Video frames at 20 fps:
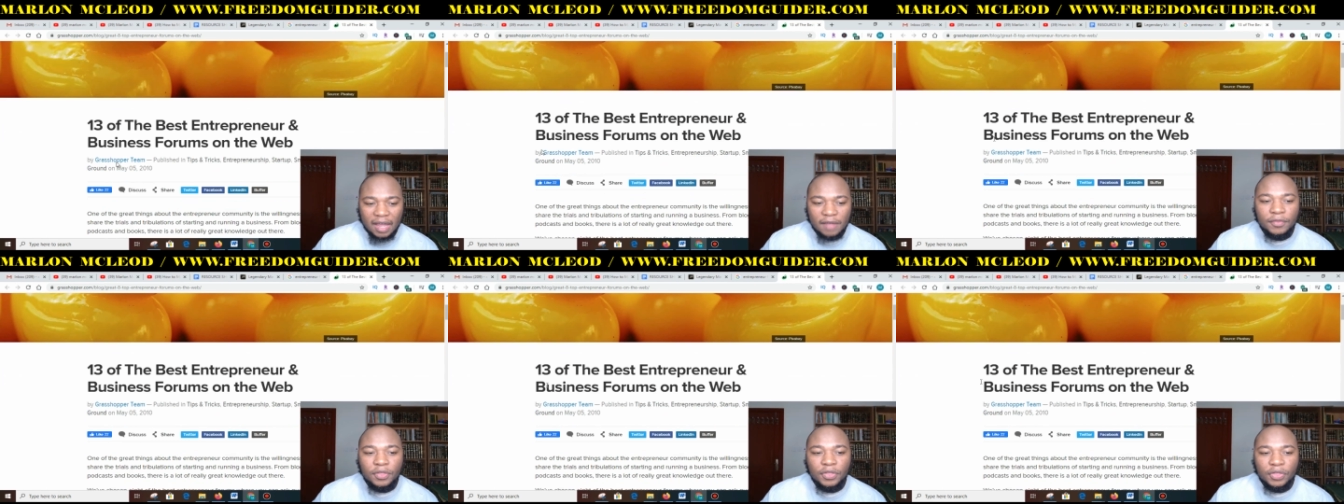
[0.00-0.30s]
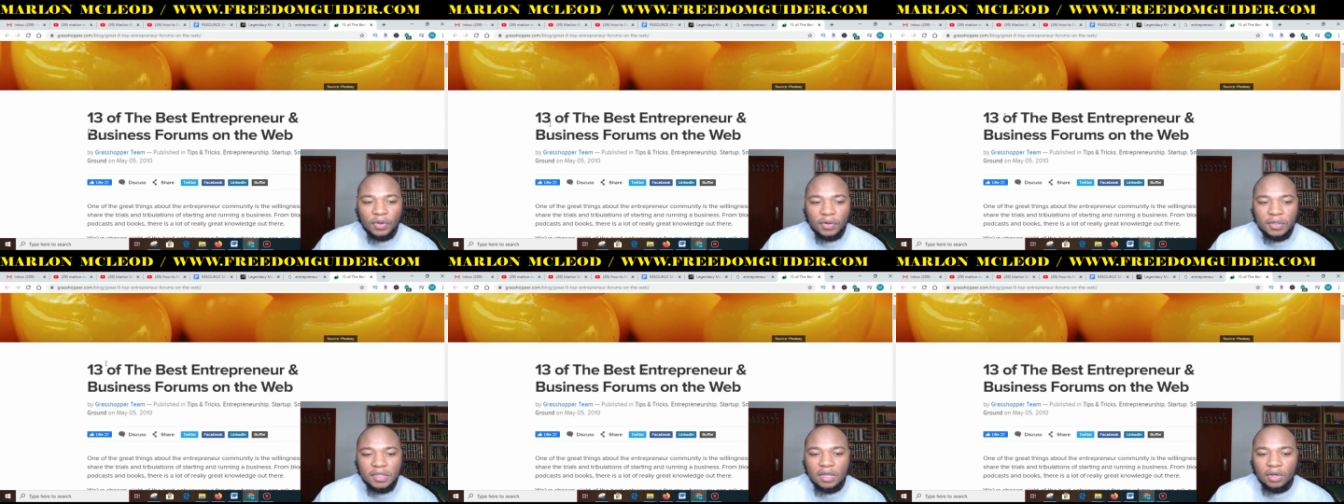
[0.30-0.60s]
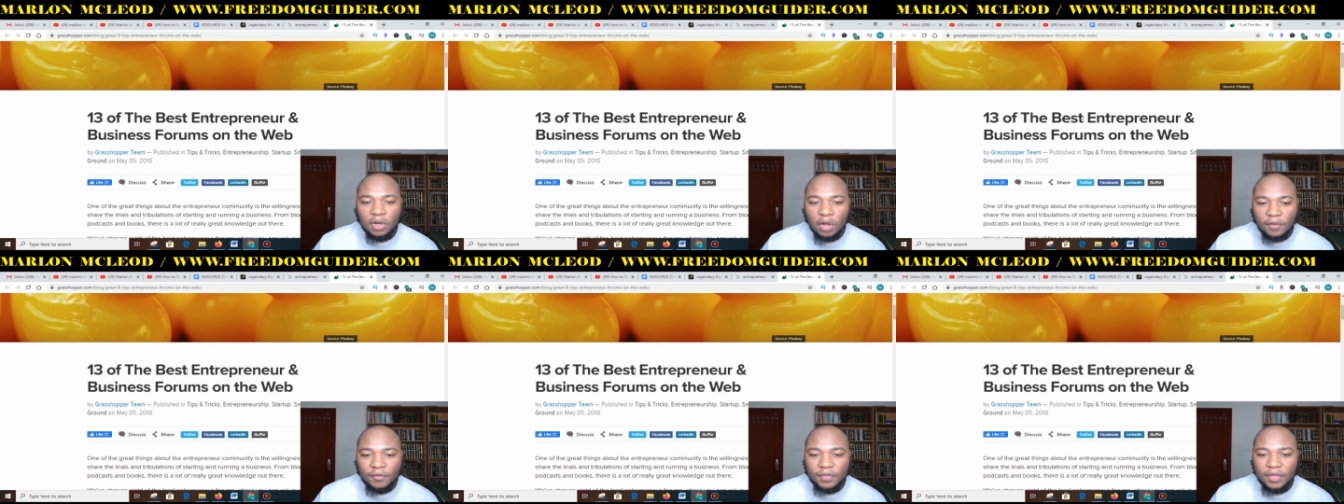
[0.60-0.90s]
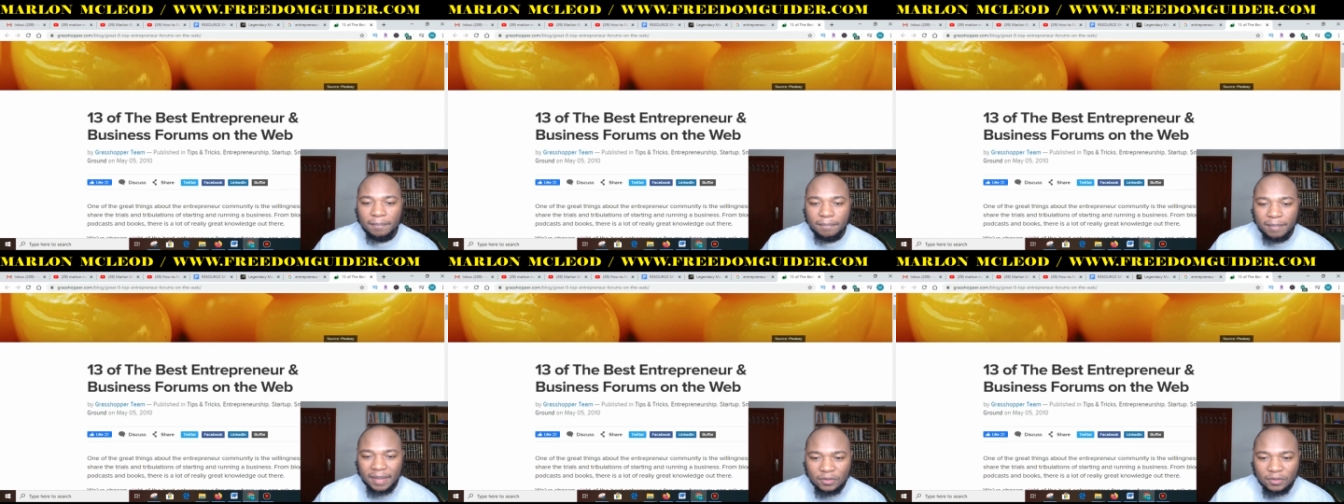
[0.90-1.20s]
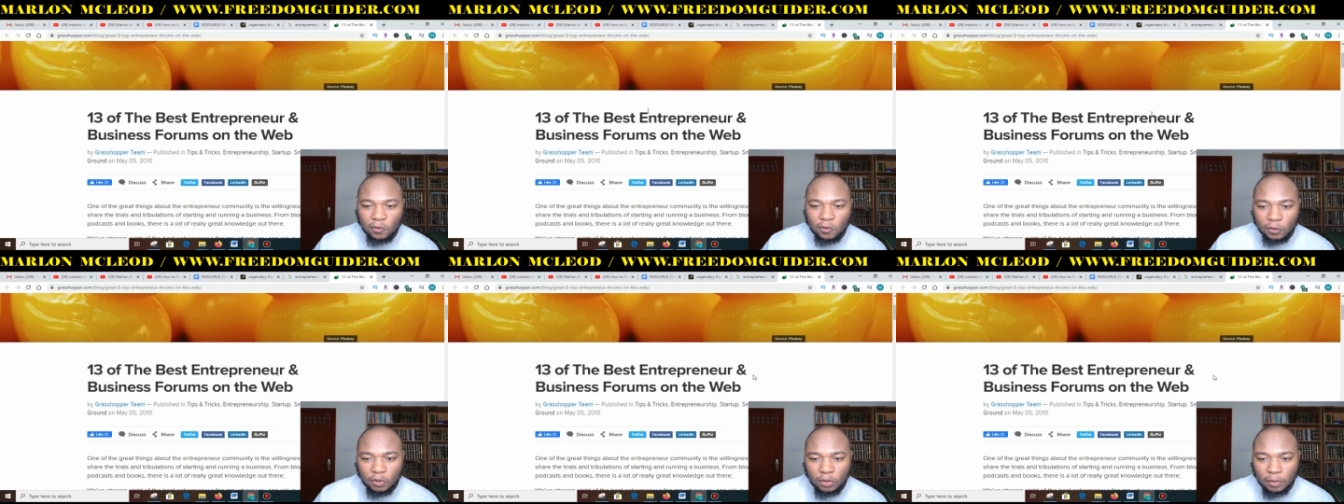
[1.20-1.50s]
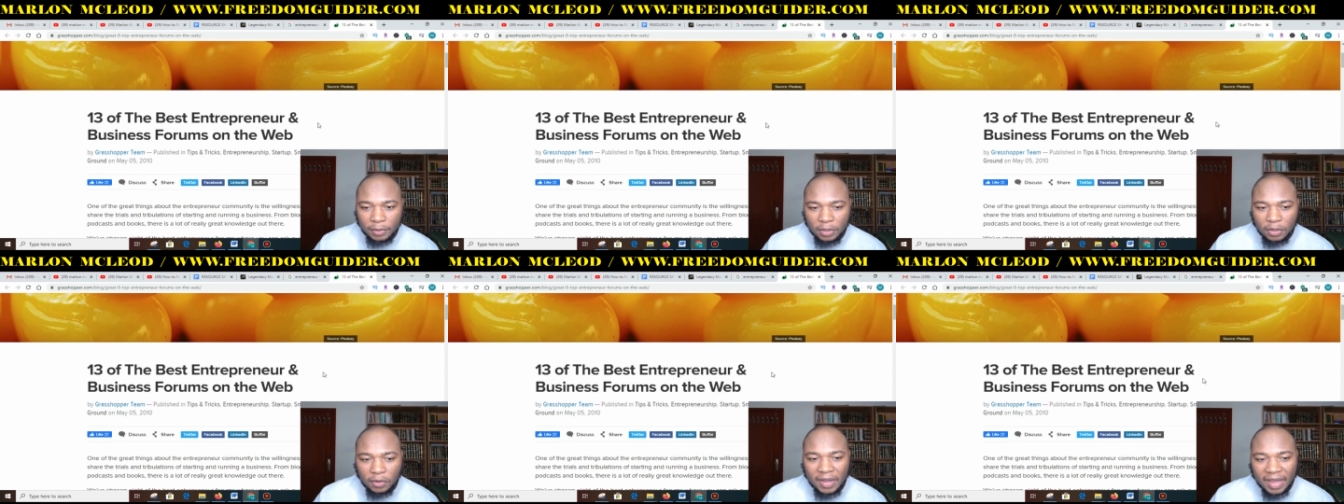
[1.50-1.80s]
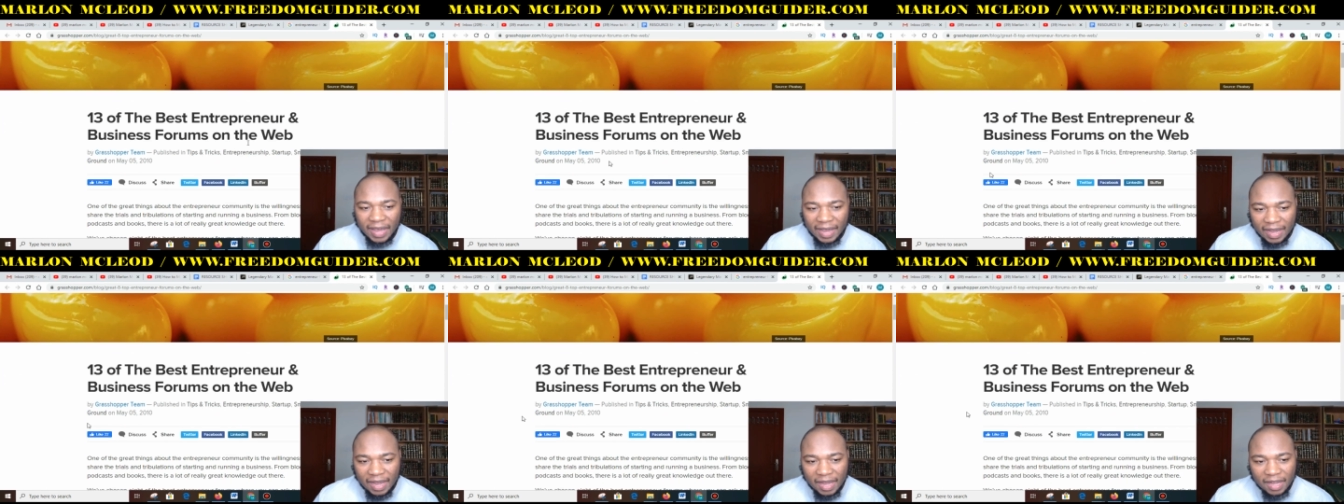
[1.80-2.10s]
have 13 of the best entrepreneur
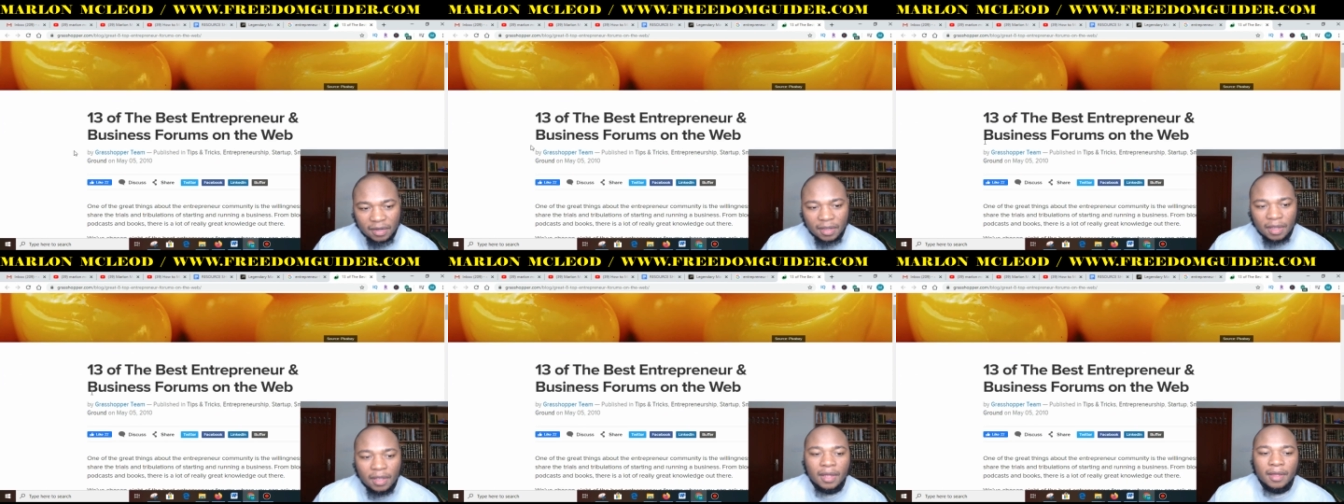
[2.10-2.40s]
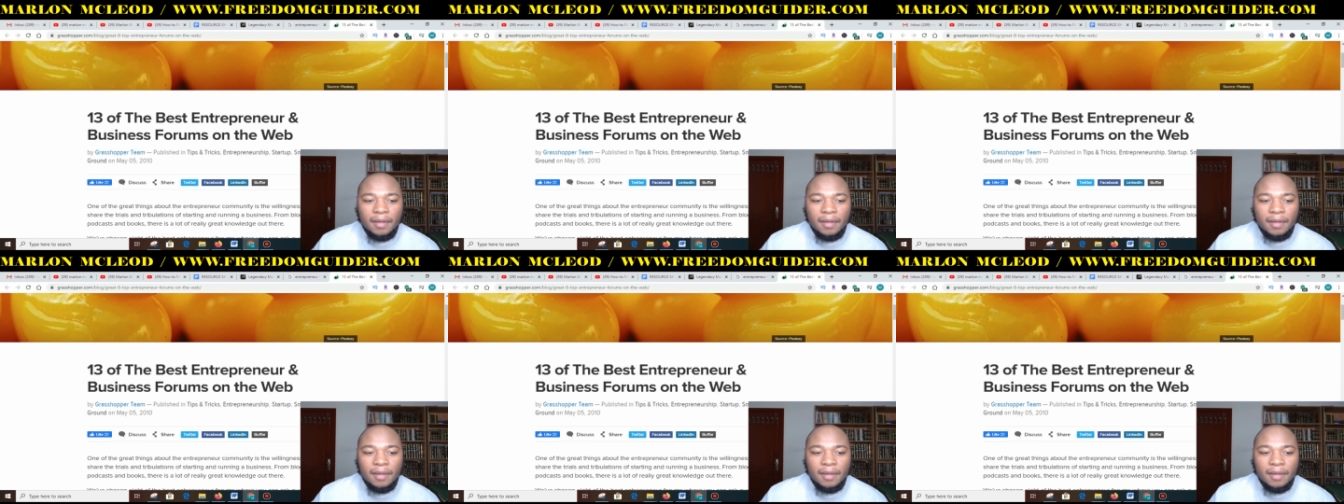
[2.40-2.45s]
and